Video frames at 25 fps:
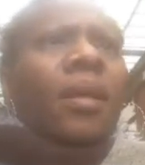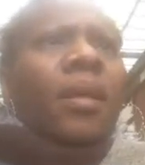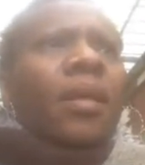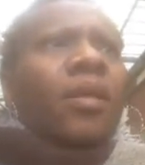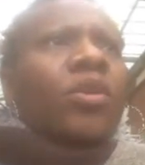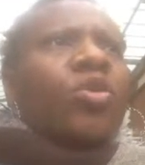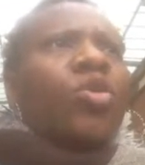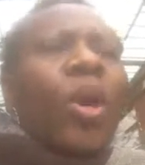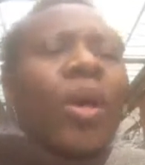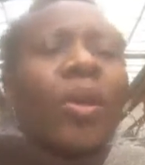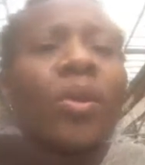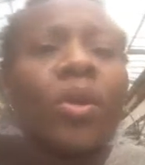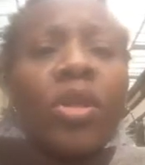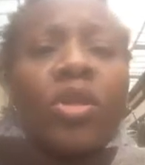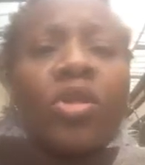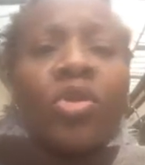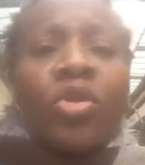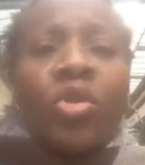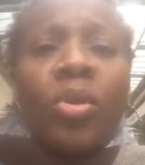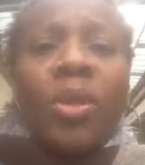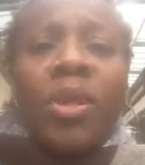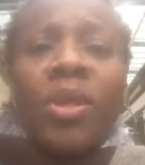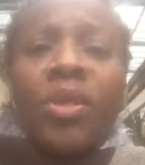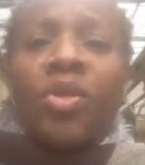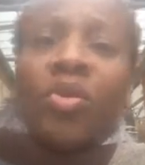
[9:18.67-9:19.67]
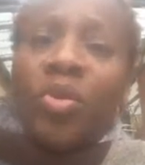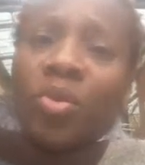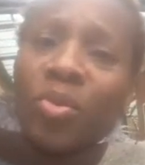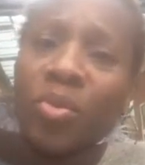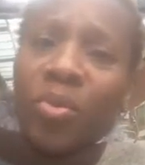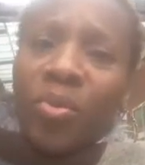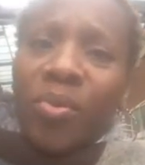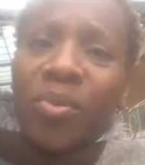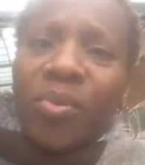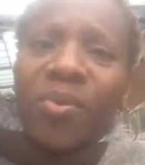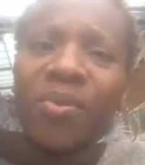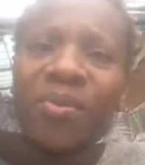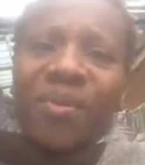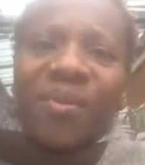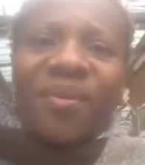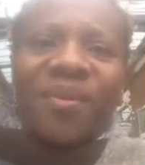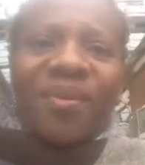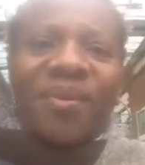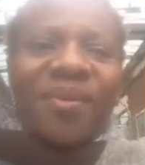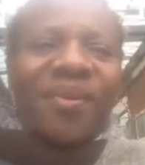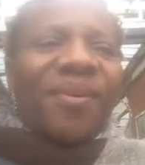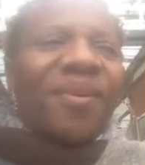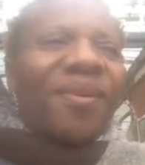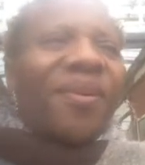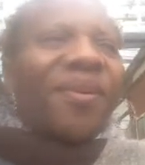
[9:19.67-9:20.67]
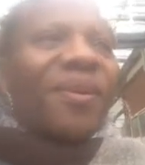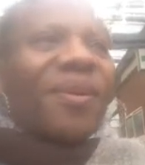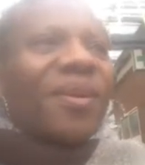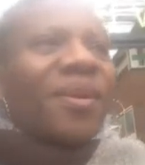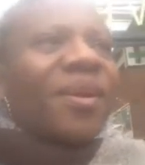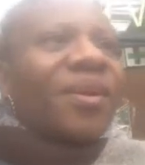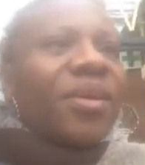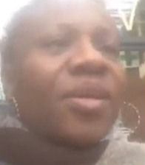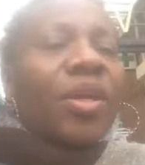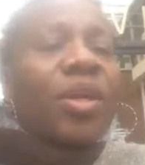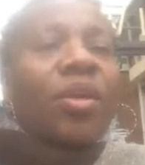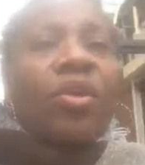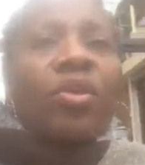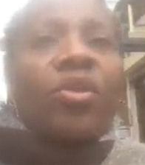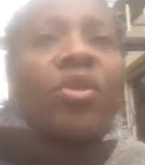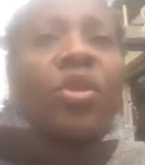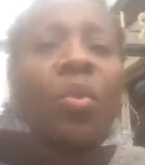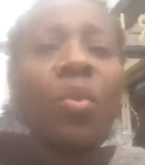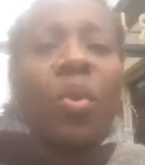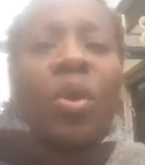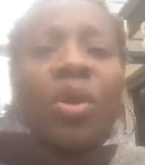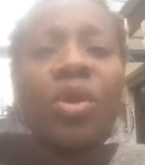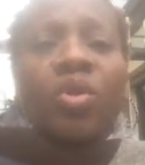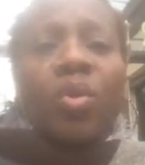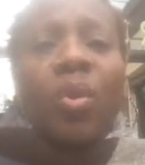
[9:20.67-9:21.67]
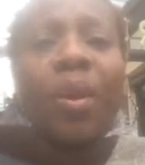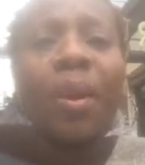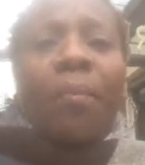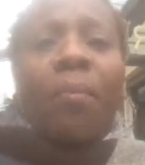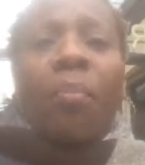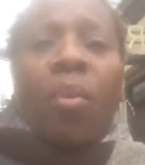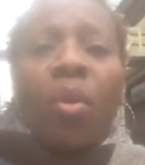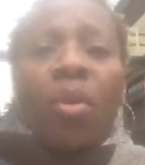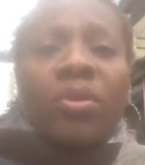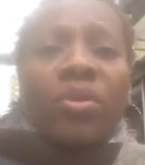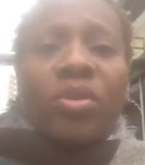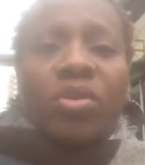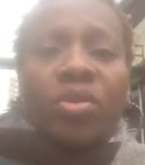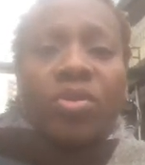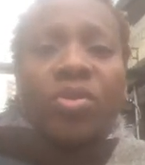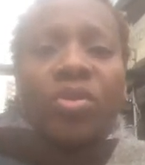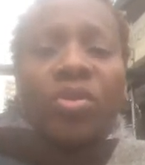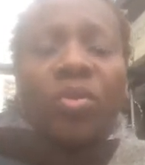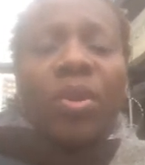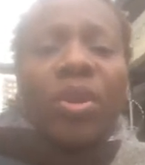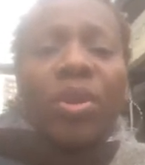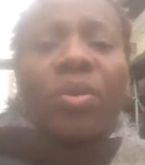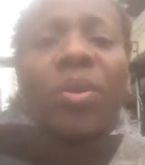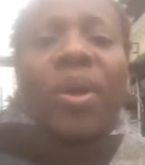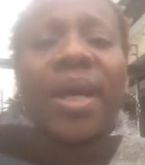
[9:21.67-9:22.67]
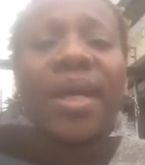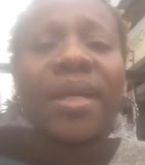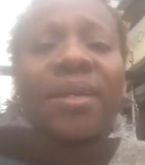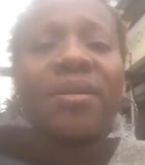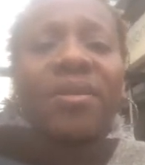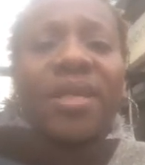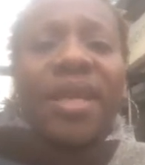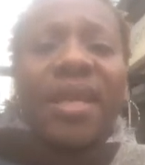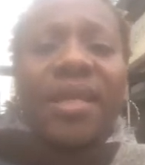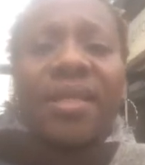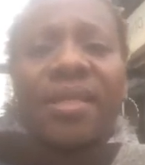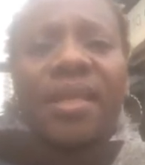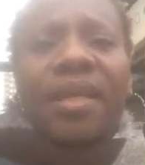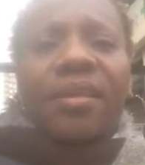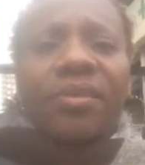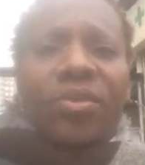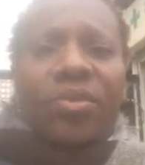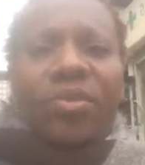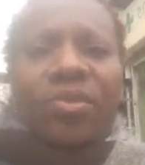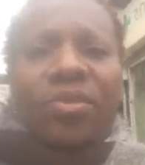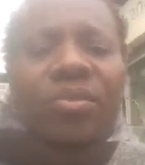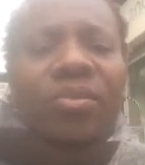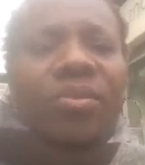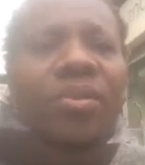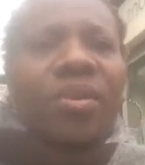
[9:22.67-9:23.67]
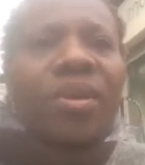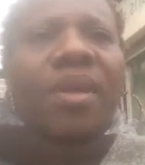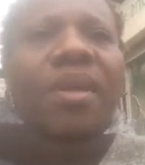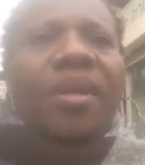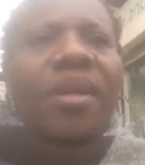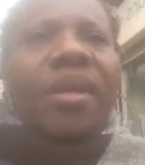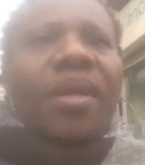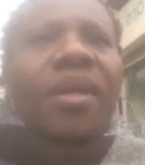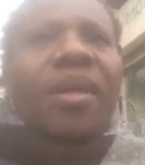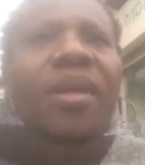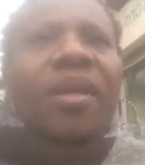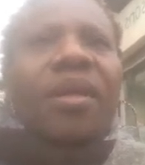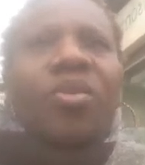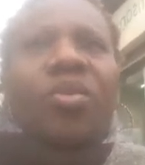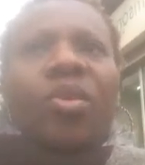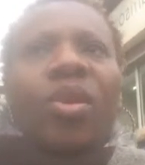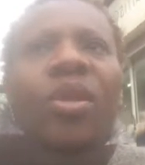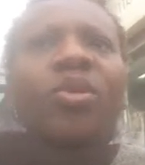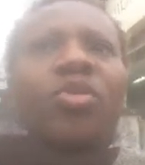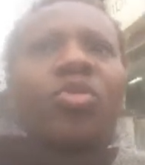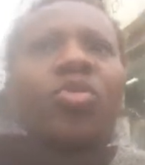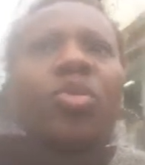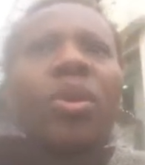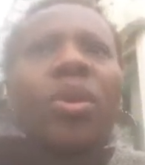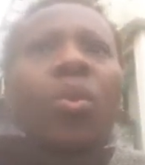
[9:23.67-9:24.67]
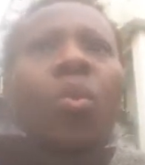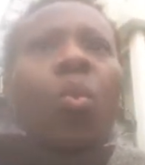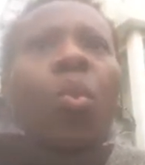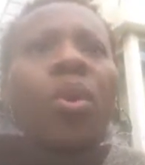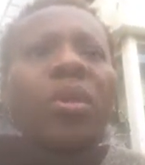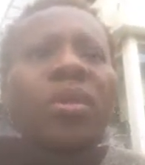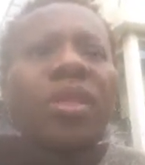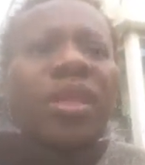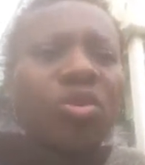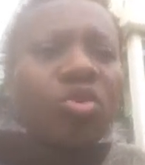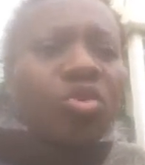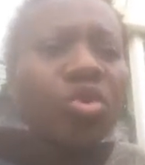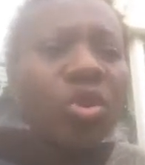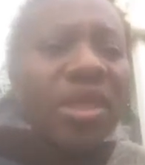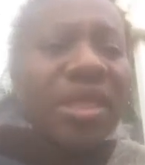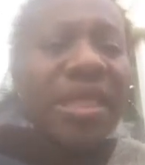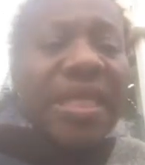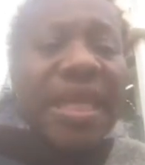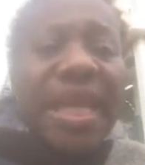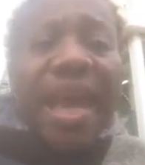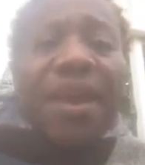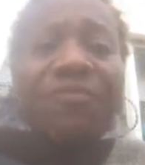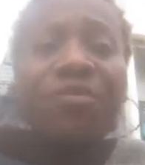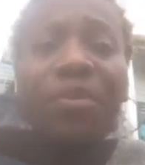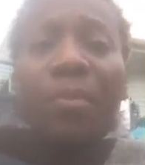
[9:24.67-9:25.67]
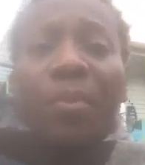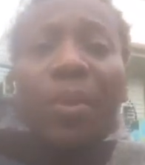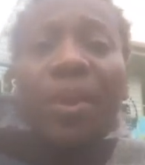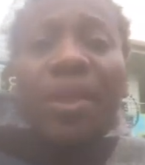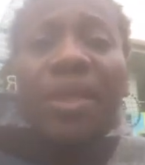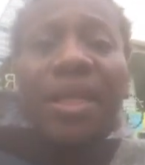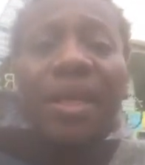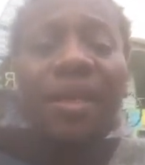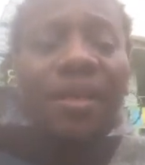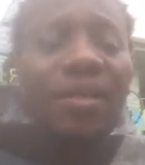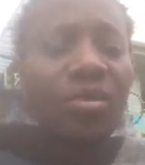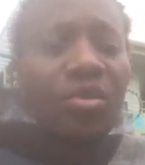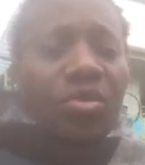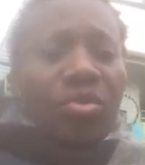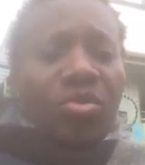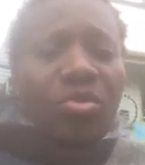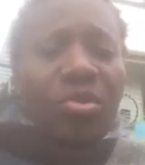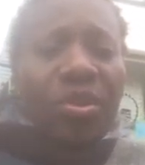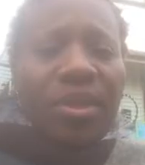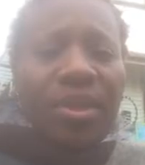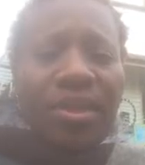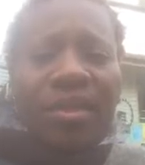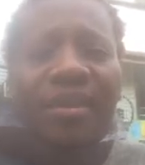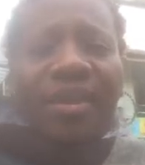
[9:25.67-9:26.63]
you are not doing you. You're not doing what you are born to do, what you are created to do. You are doing what you see everybody else doing,